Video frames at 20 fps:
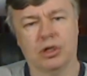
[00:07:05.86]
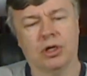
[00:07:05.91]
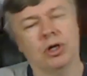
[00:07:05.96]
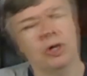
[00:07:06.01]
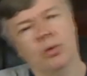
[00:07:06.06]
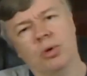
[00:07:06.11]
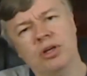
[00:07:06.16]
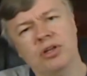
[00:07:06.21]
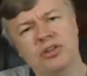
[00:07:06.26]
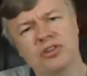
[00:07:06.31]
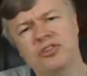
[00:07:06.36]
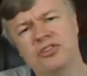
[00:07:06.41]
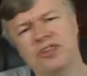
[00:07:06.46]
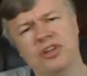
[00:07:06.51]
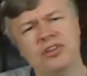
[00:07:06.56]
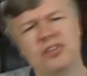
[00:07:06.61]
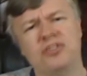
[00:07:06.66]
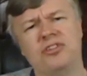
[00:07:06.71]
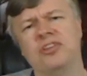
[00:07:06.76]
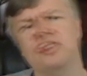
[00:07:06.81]
When do the
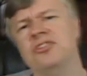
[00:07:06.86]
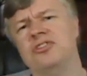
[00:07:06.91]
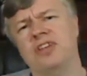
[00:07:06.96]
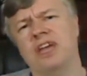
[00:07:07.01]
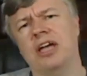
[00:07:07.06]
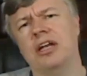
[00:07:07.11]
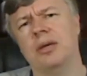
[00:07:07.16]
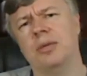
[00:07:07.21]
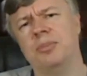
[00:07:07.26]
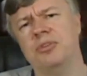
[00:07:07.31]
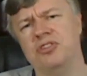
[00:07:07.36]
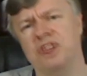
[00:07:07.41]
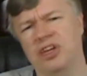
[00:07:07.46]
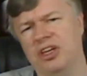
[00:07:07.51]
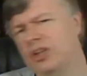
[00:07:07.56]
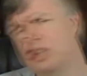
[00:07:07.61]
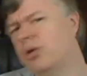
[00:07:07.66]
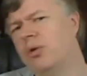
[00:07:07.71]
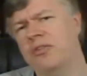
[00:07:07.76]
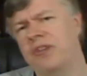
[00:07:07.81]
citizens stand up and say,
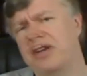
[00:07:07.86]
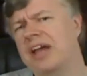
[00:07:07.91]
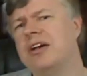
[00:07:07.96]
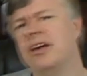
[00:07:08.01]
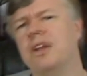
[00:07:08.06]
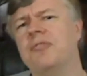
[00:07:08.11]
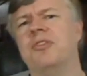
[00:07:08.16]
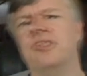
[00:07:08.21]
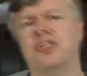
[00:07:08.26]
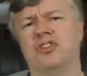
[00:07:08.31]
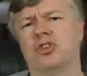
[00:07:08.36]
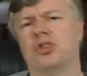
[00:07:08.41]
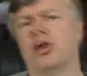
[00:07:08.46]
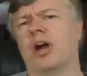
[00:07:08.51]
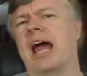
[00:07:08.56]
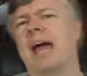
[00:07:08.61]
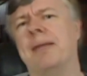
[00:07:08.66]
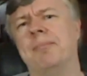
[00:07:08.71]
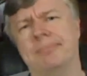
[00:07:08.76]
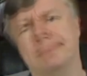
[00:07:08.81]
you know, we've had enough of this
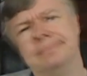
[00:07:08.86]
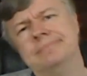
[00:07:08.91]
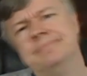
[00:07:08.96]
crap?